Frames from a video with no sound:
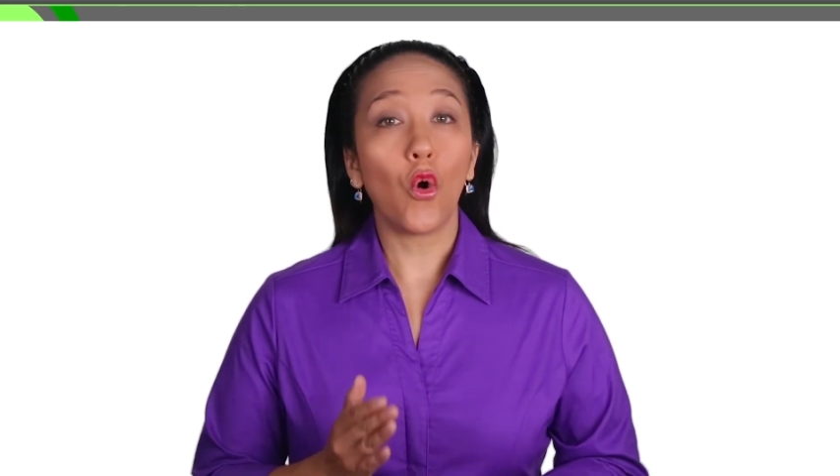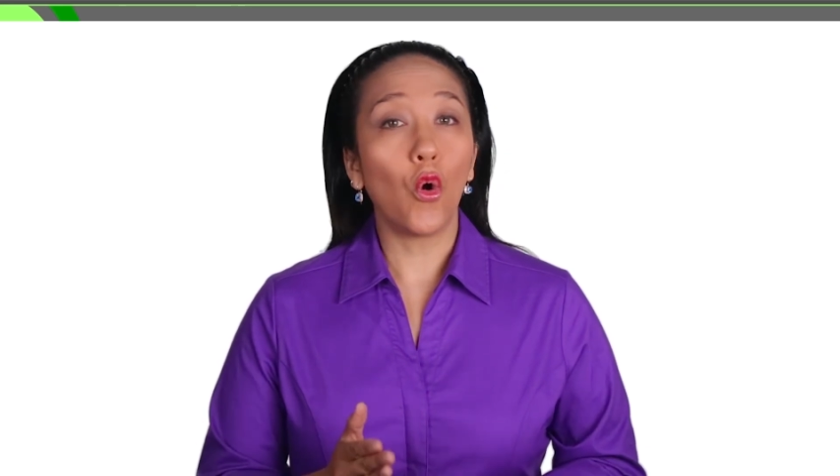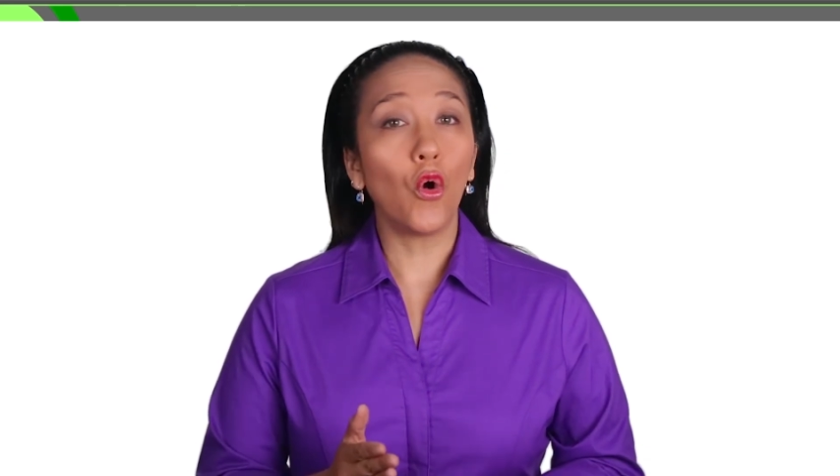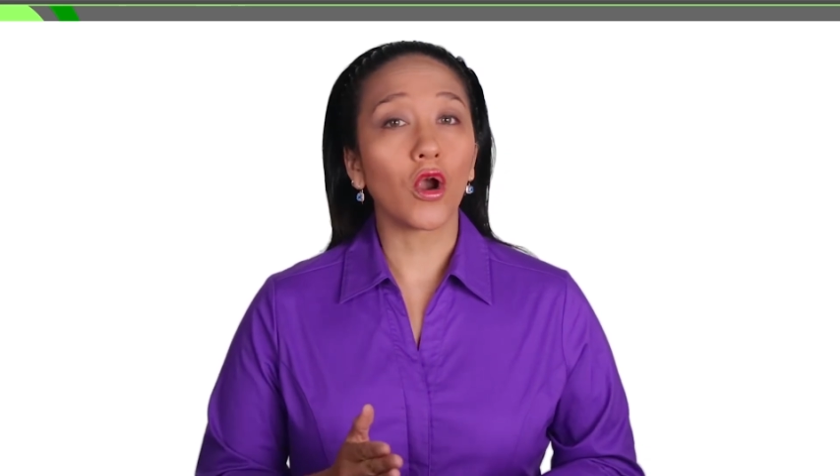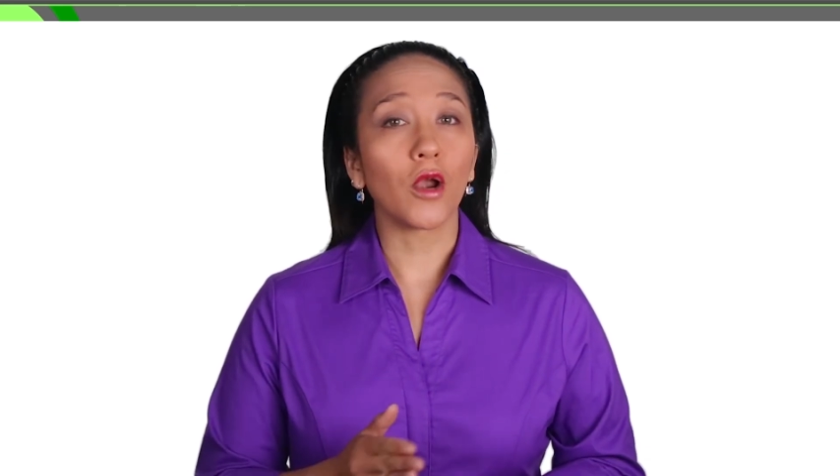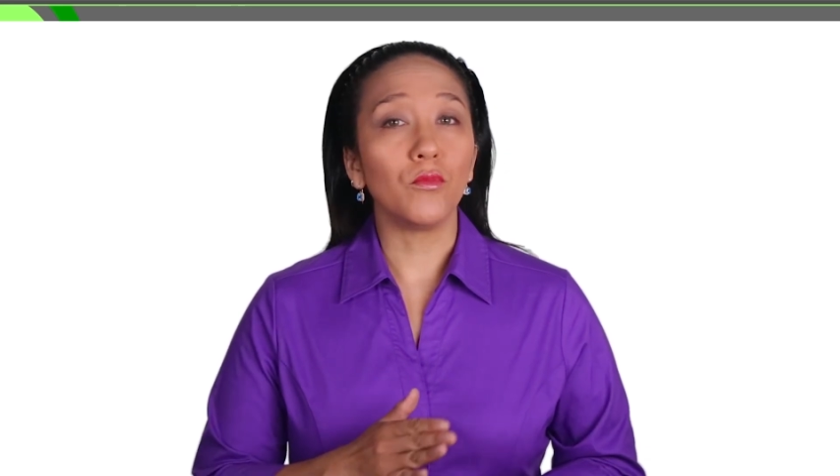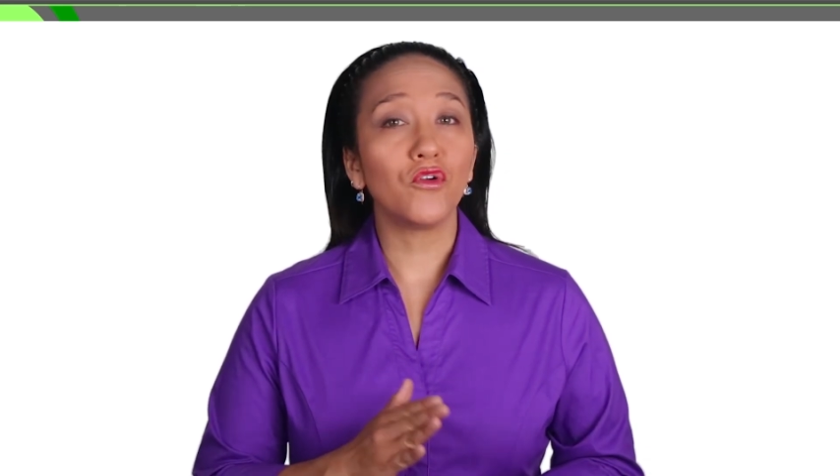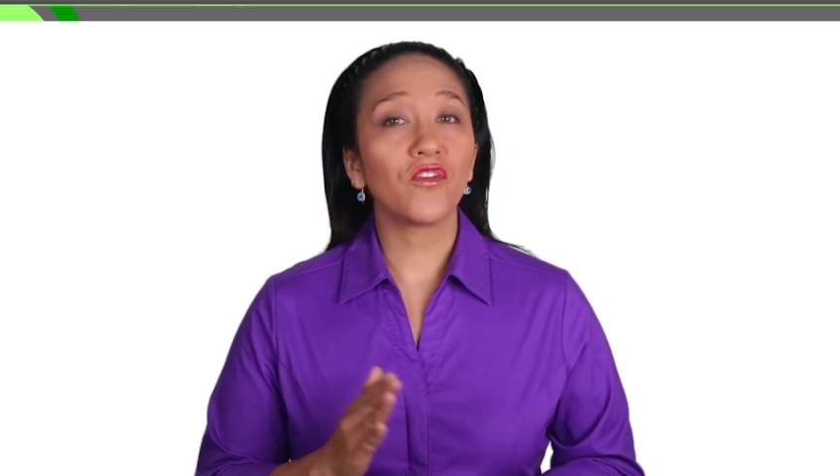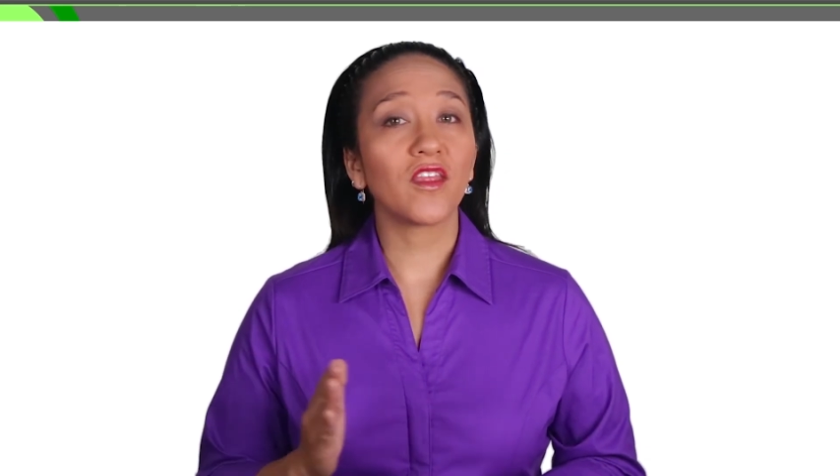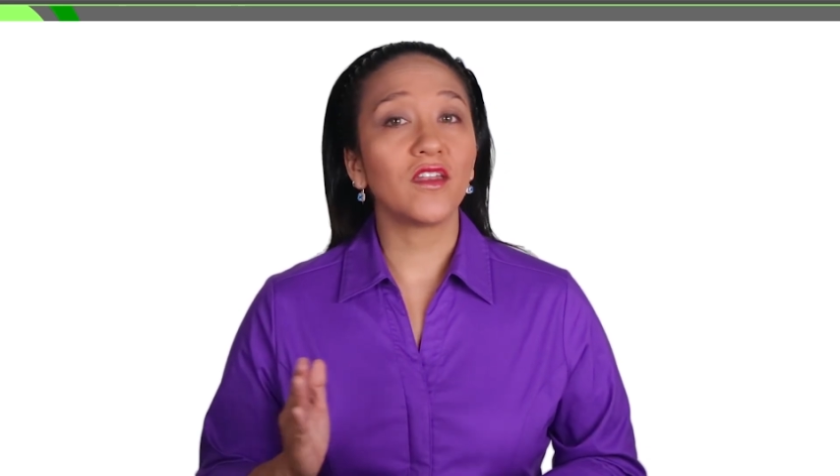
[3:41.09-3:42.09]
or
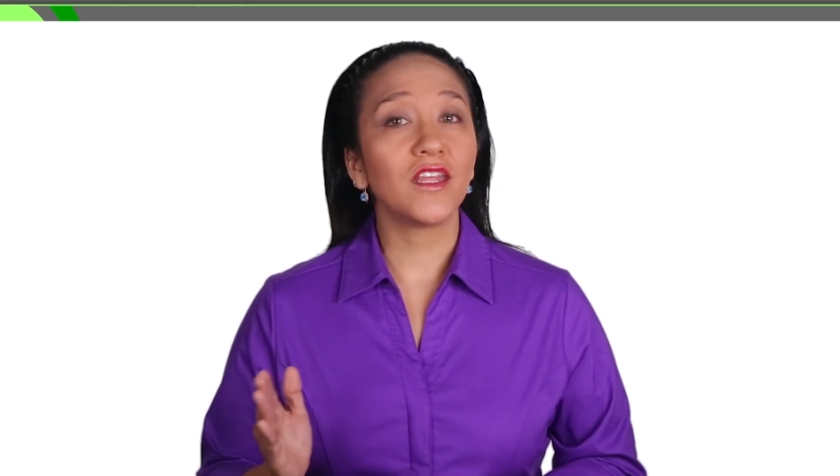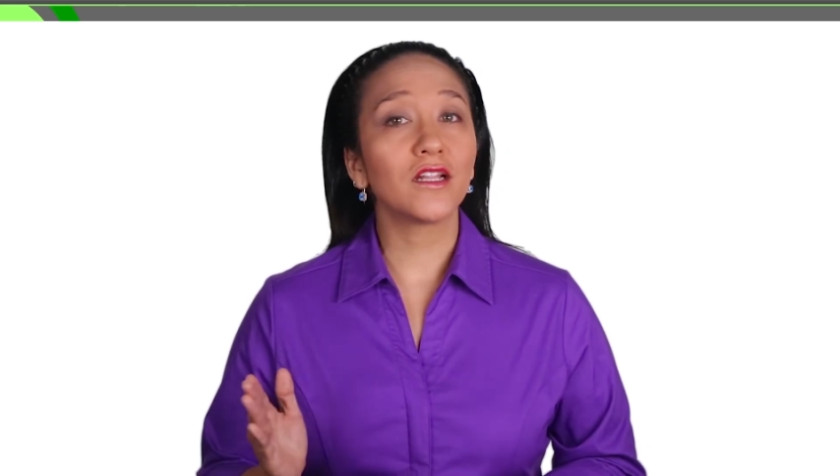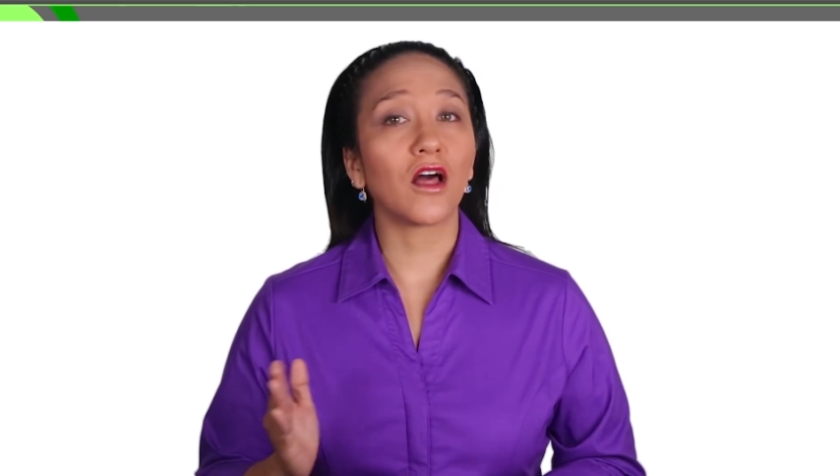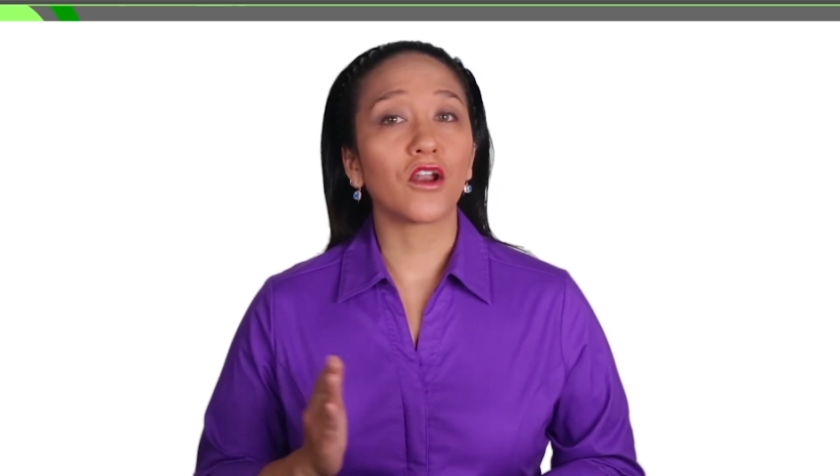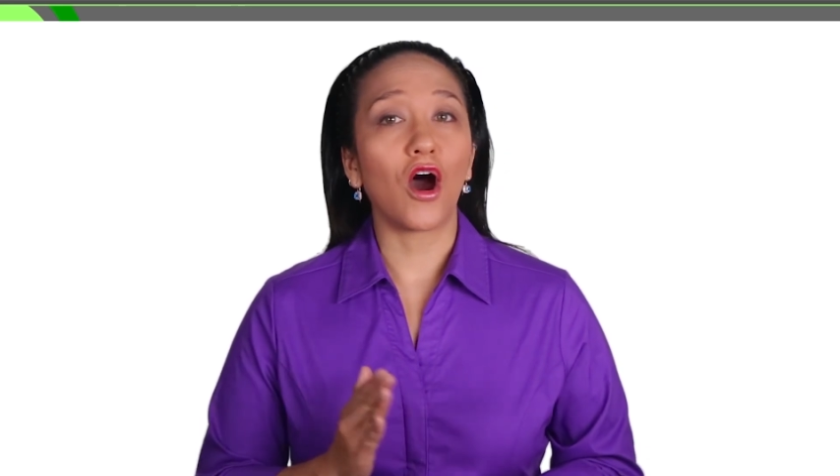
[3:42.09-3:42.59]
moving the needle on